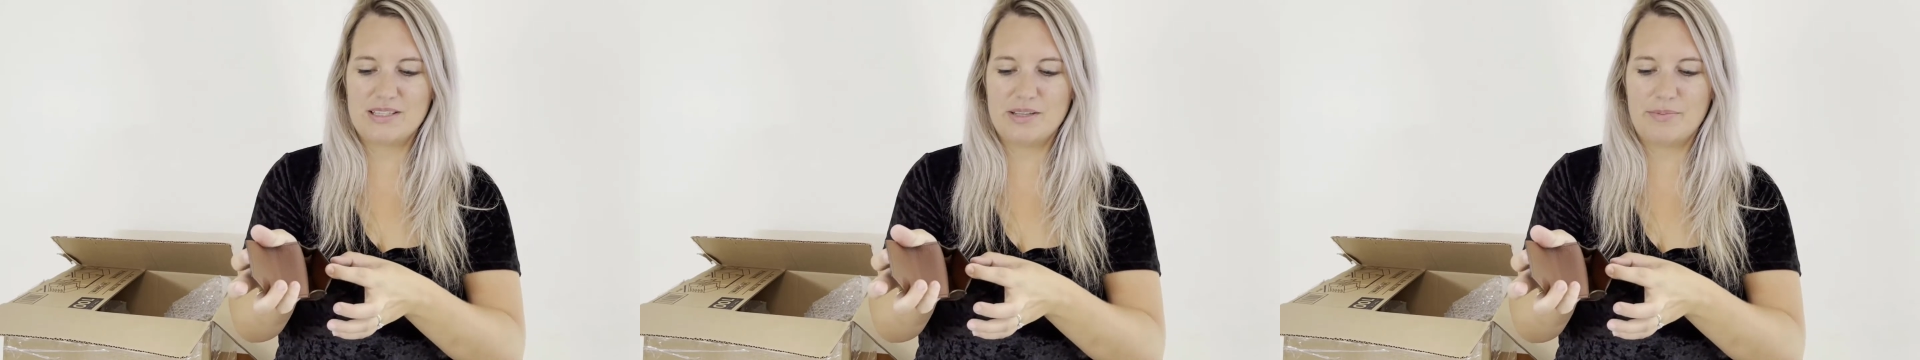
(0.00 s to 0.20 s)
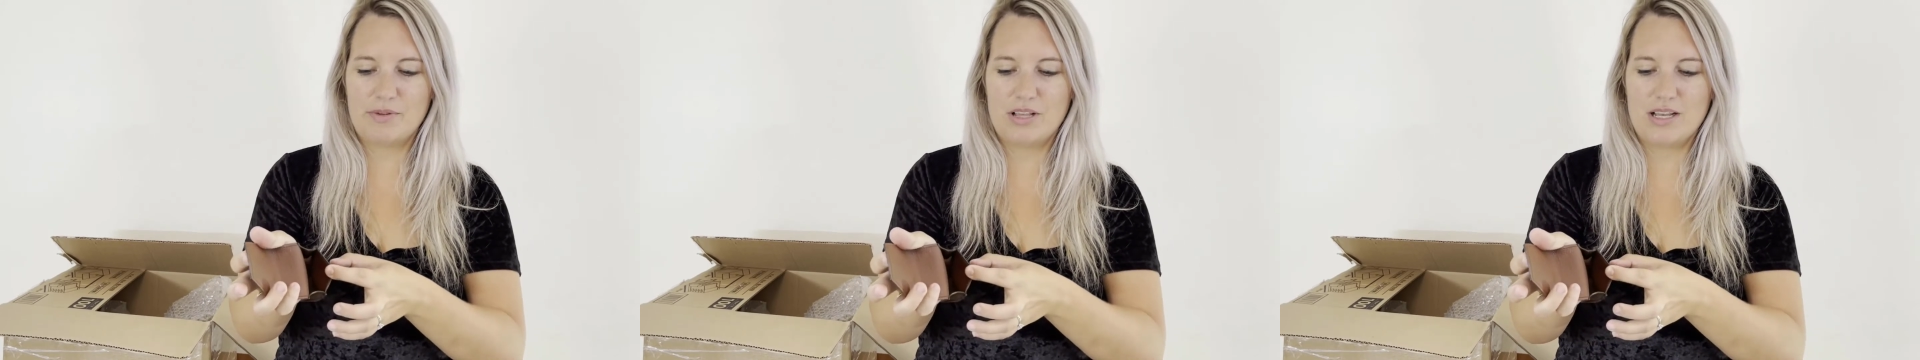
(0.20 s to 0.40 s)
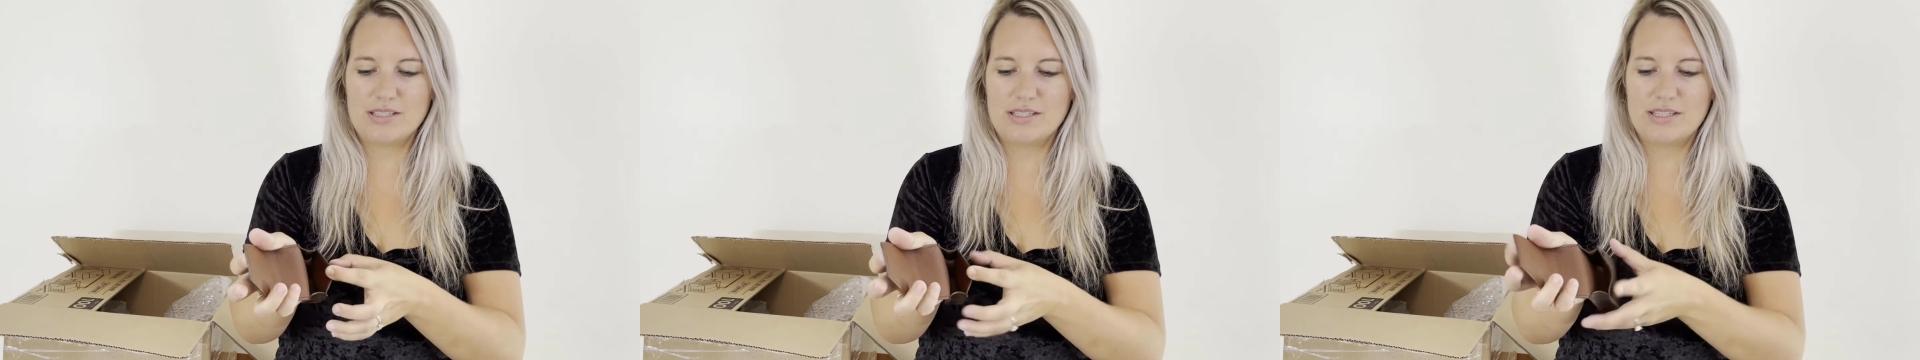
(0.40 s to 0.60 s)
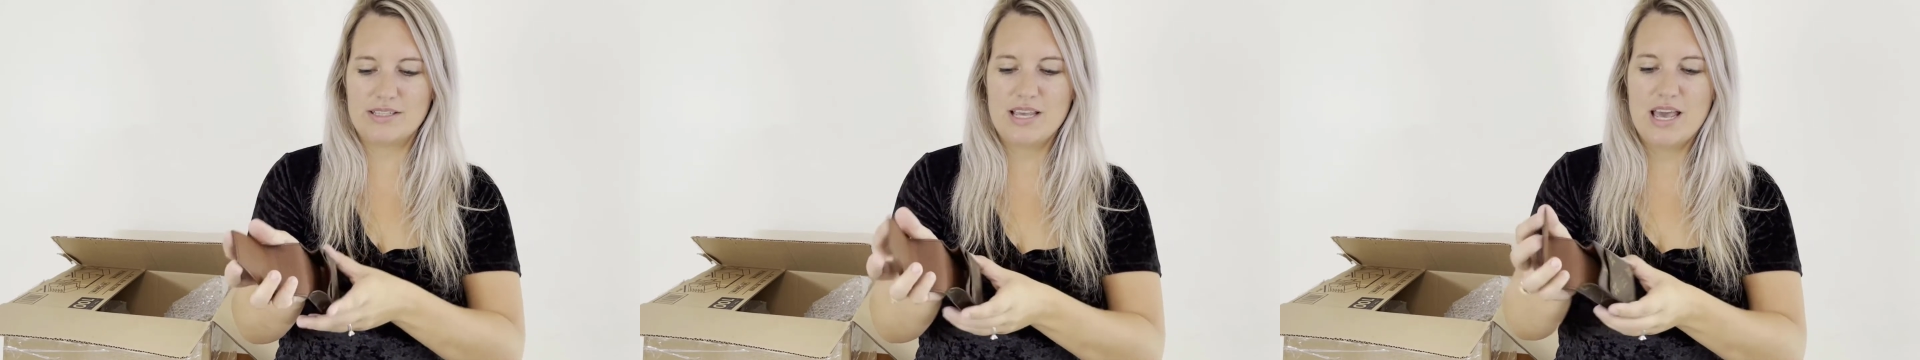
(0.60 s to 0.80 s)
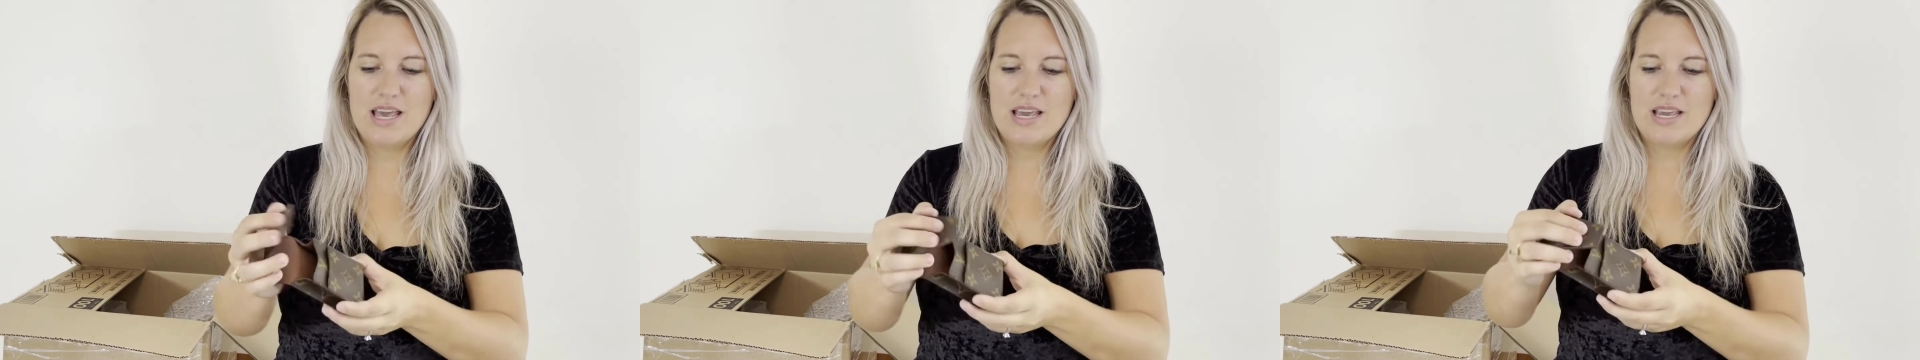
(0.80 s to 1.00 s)
lip glosses,
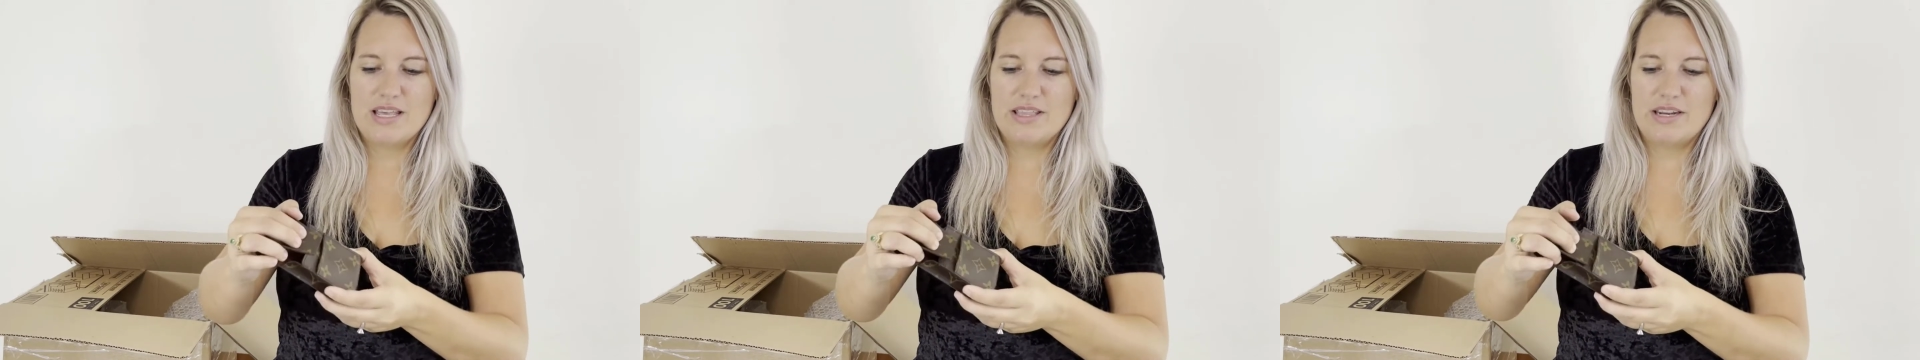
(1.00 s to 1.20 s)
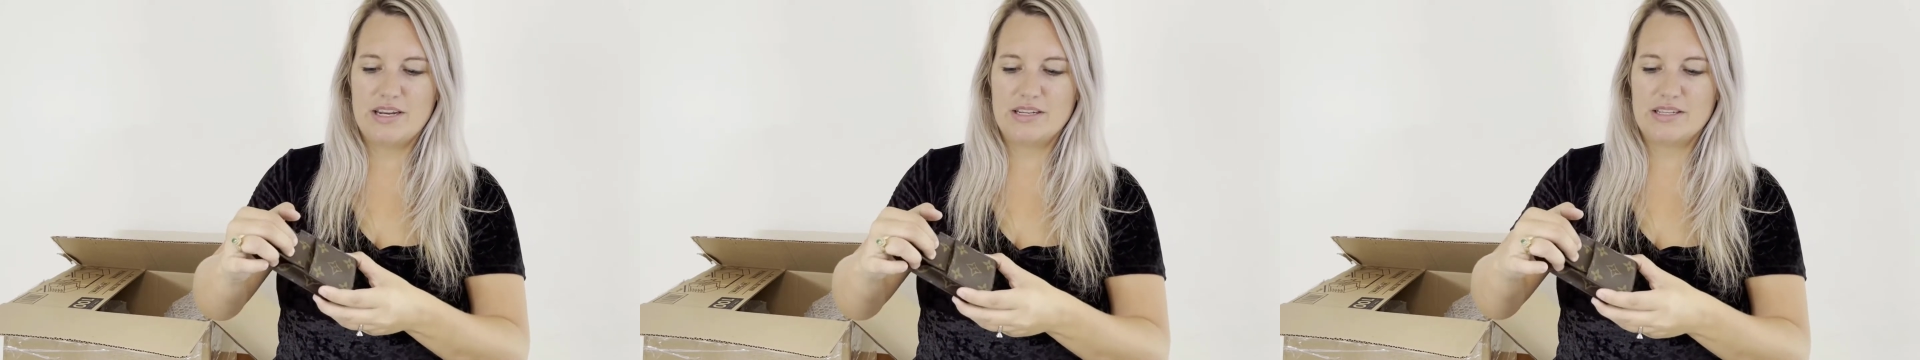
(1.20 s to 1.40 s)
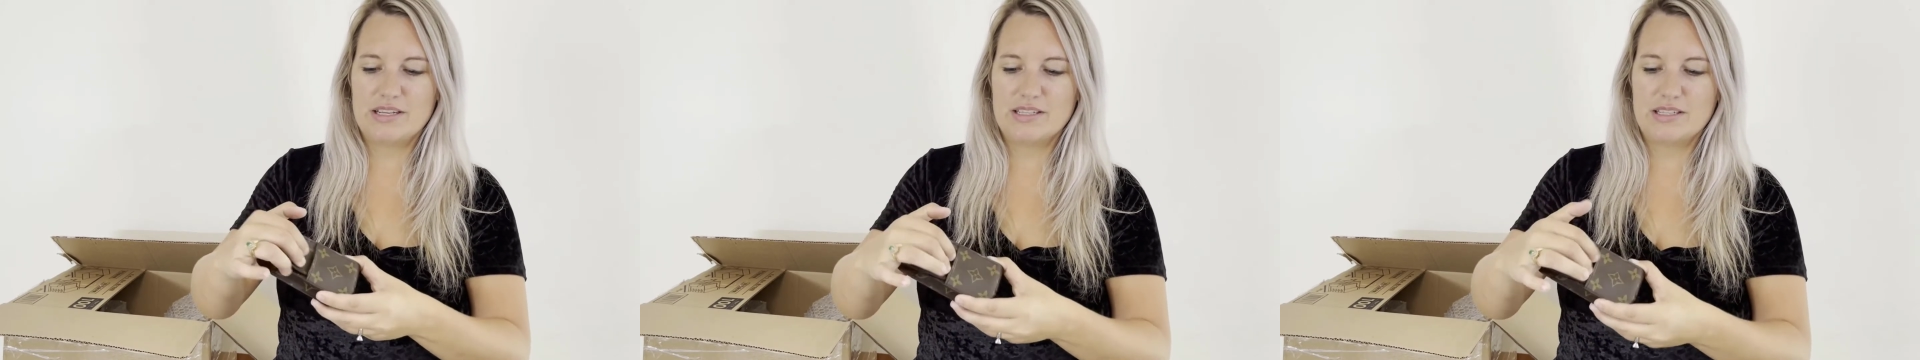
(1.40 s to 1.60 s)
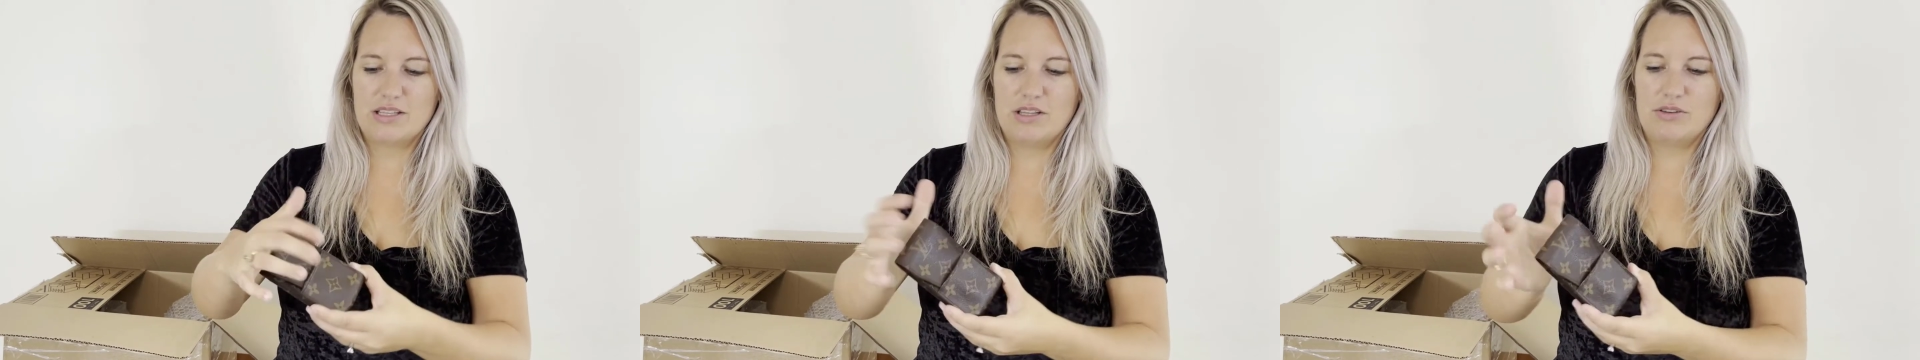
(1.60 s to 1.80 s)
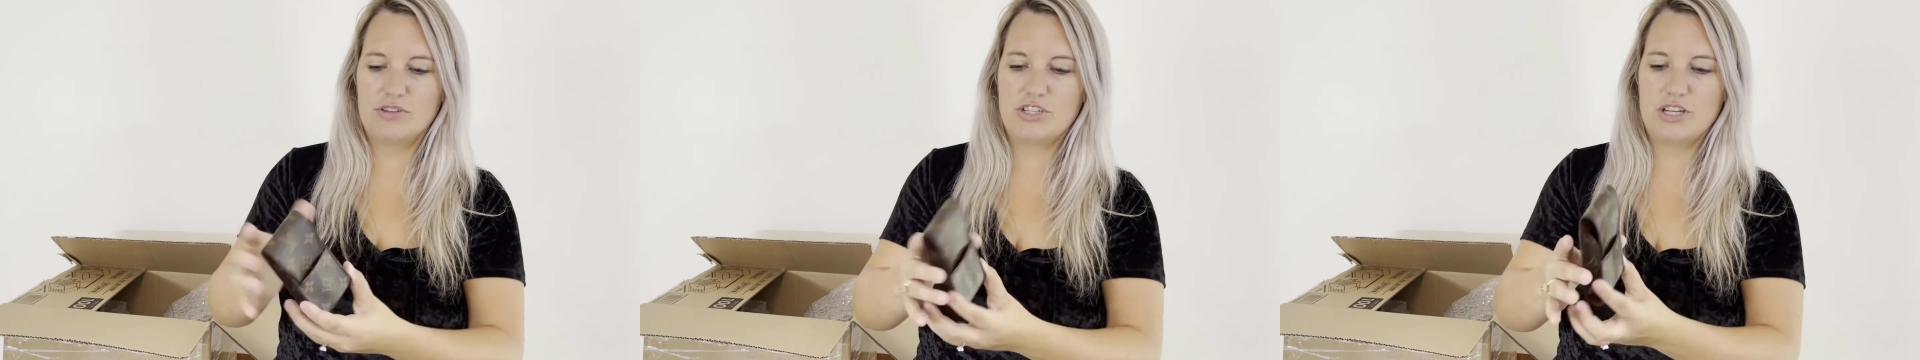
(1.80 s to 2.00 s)
and then it does
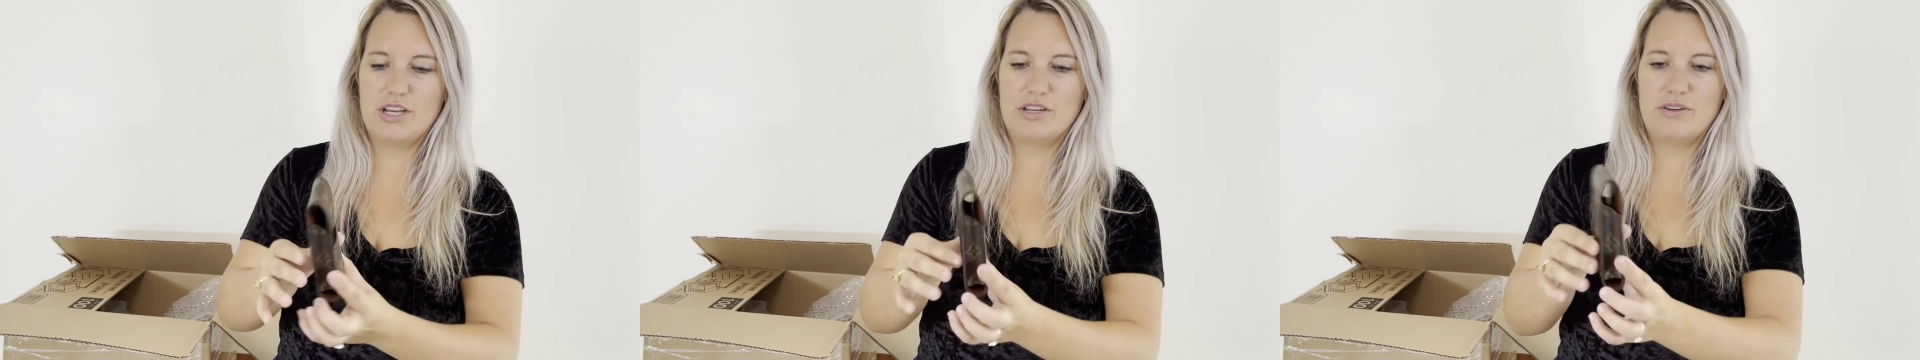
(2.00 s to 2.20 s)
close shut.